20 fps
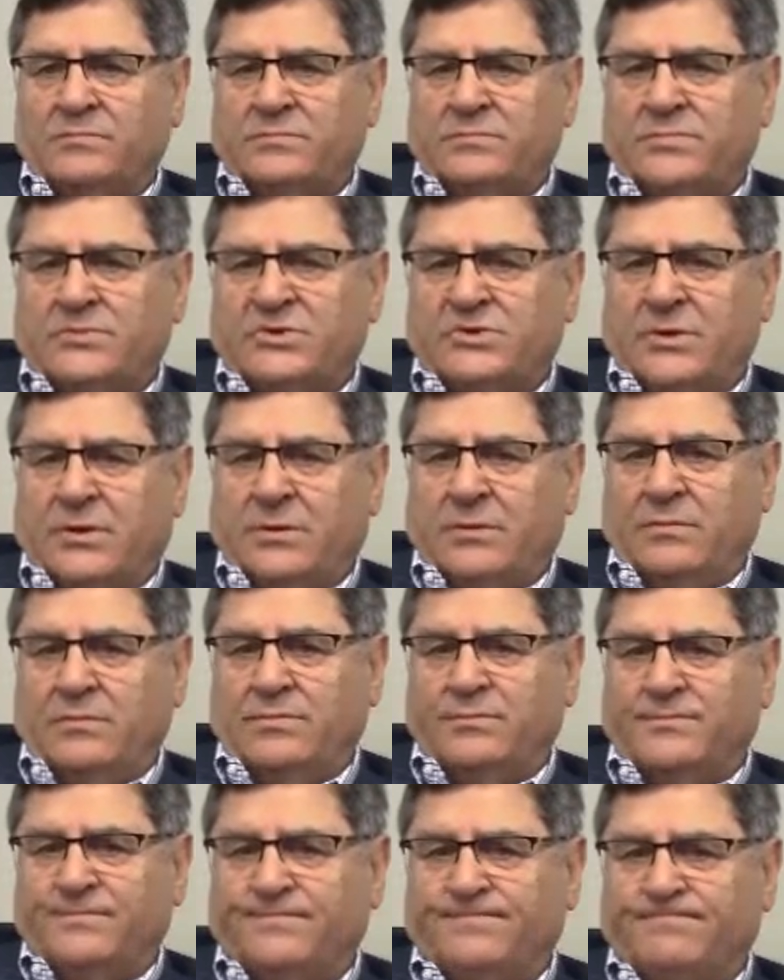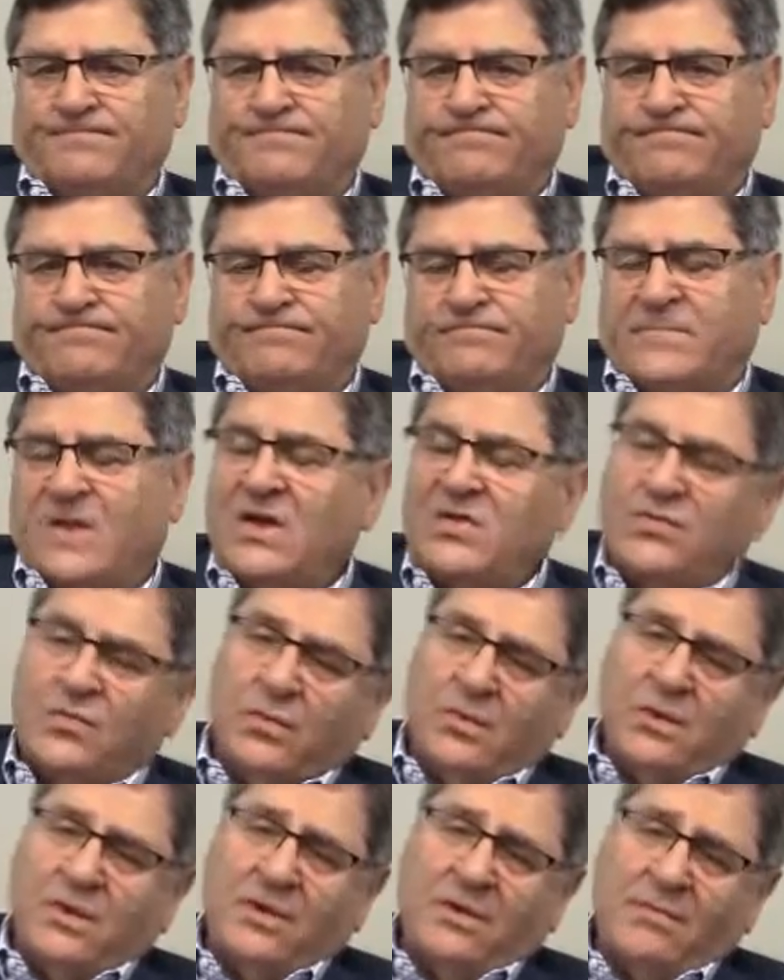so that's
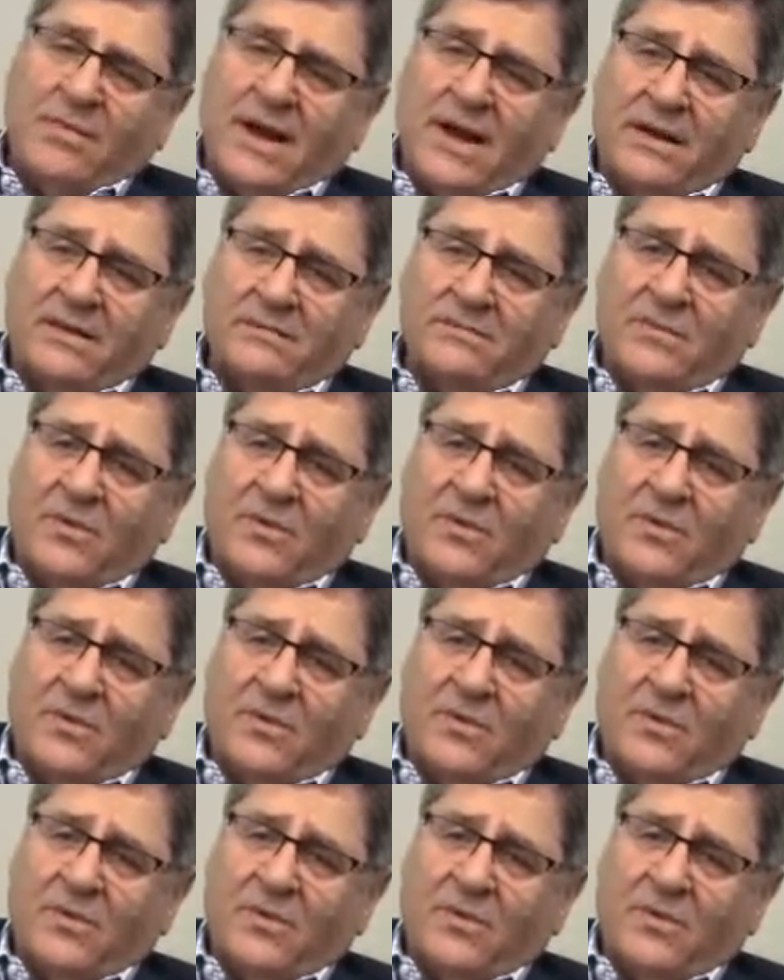really about